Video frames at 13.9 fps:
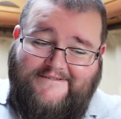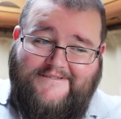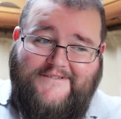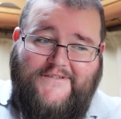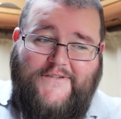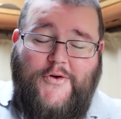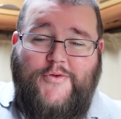
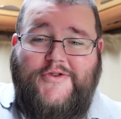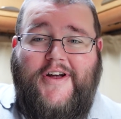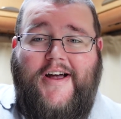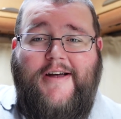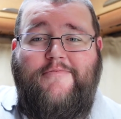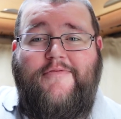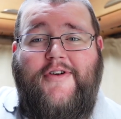
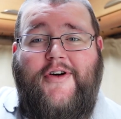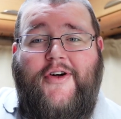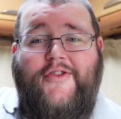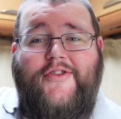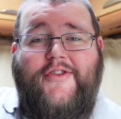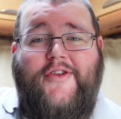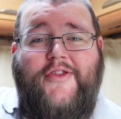full-time
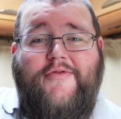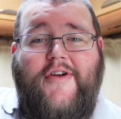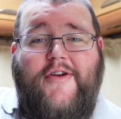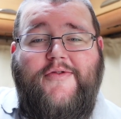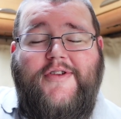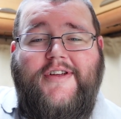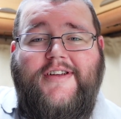on the
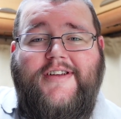road.